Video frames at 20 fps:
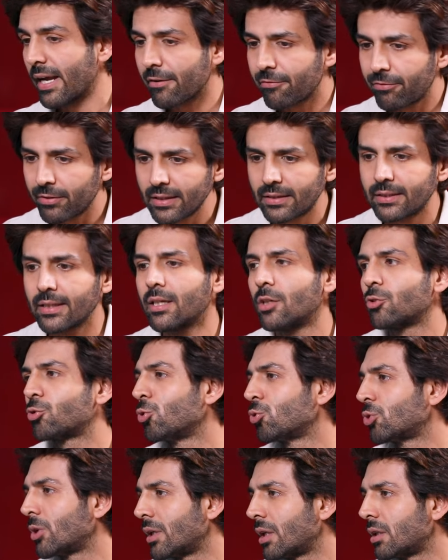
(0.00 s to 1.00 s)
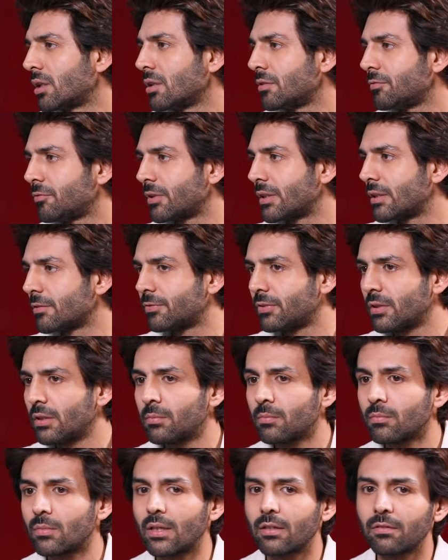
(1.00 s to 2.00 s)
everything associated with the
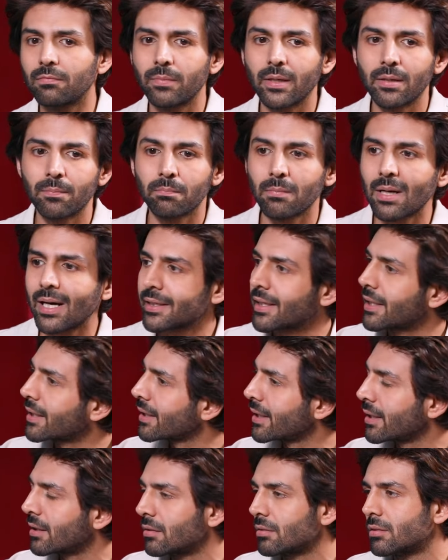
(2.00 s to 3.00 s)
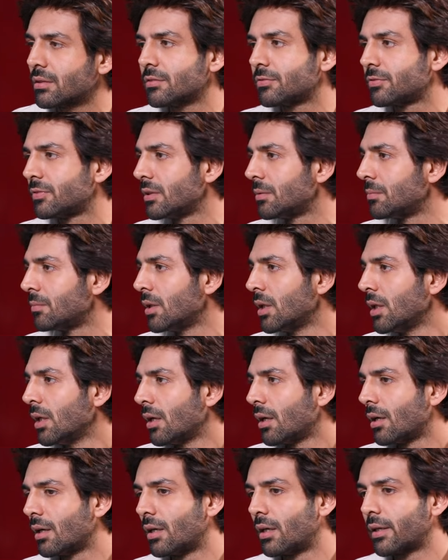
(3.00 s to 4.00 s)
film. I've been marketing the film
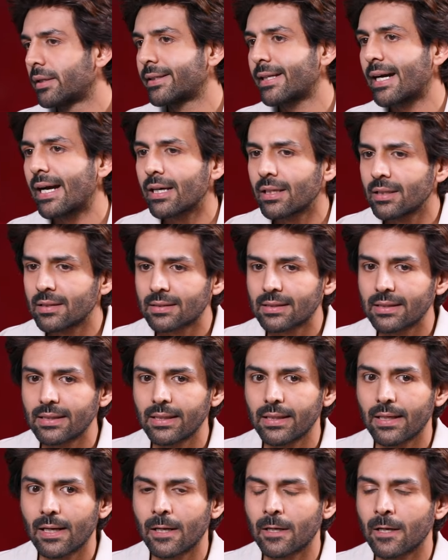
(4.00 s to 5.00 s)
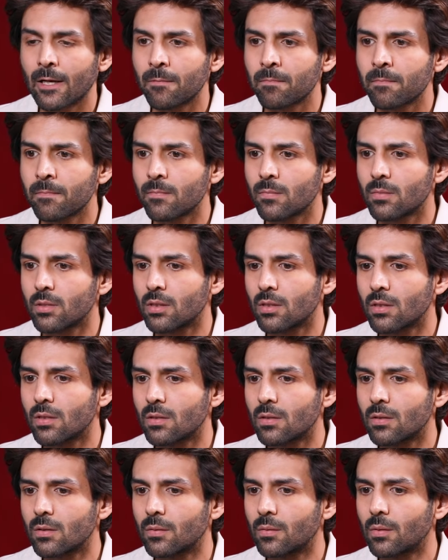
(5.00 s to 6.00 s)
tirelessly, and I'm
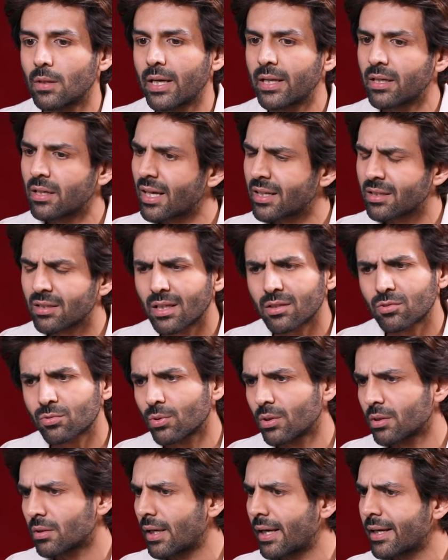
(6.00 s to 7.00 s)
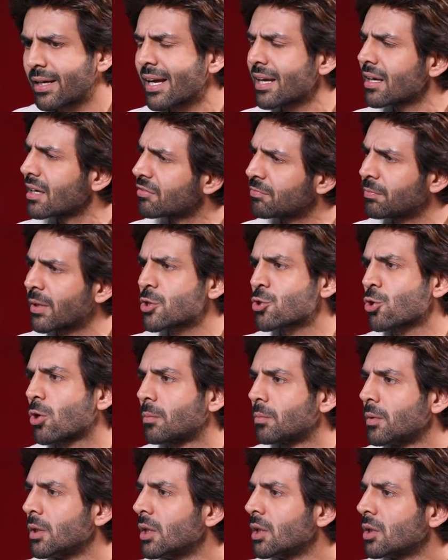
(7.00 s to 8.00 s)
and that's what, and I love my
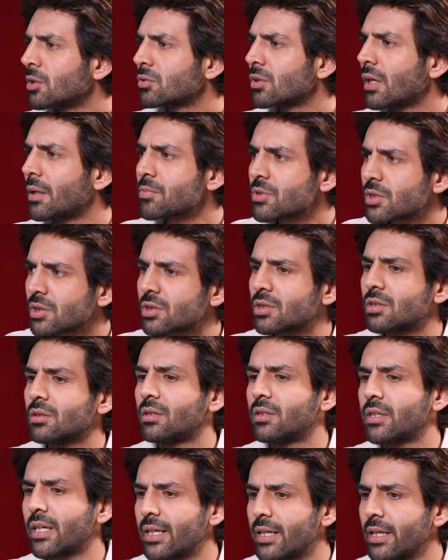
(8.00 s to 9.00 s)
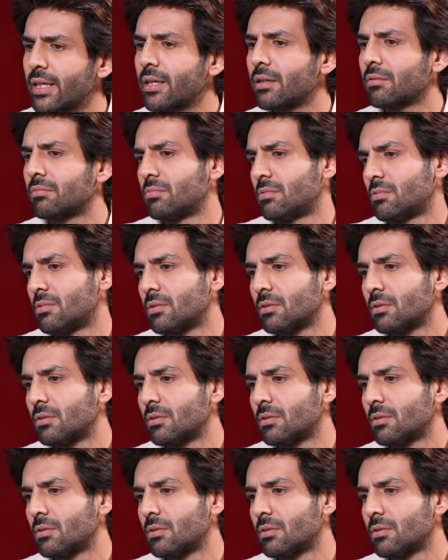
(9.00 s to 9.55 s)
job. So I'm just really